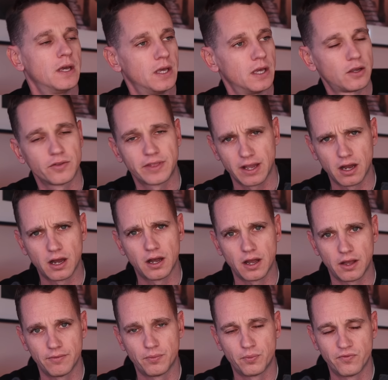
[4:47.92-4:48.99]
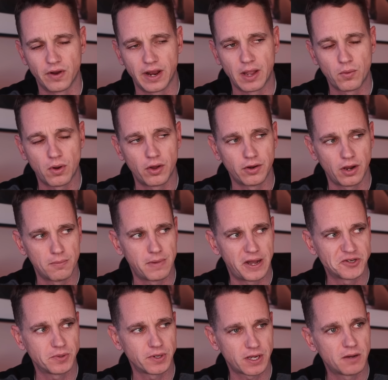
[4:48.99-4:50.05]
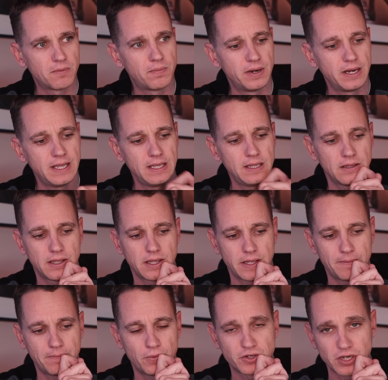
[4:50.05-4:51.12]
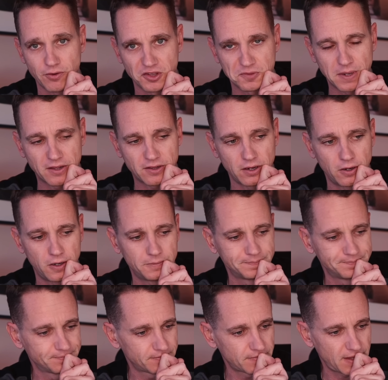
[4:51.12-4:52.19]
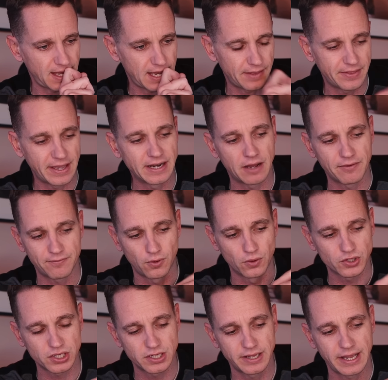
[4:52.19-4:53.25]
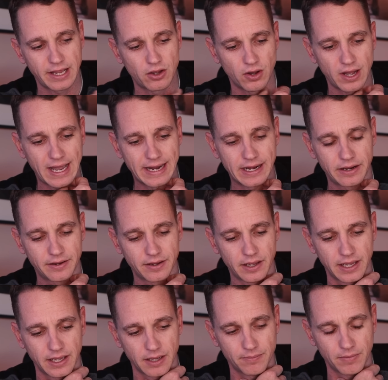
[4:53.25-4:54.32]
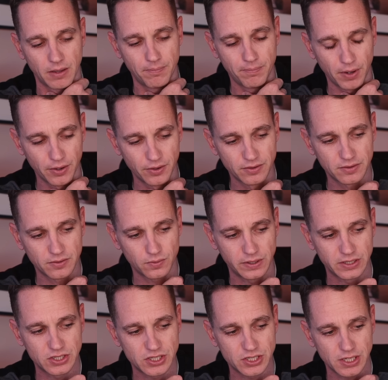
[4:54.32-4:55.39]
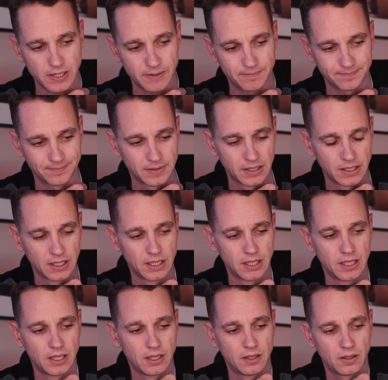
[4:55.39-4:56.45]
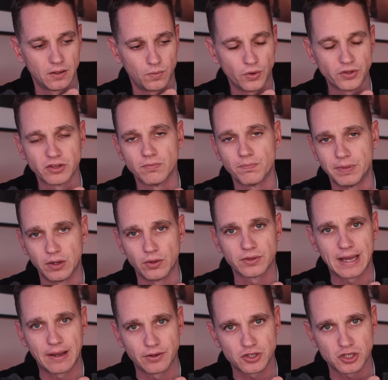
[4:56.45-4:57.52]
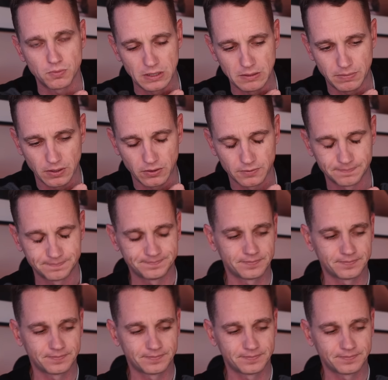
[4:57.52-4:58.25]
Because they are a very well-known management company, which I respect a lot. And they unfortunately got handed a boat which wasn't built how it should be built.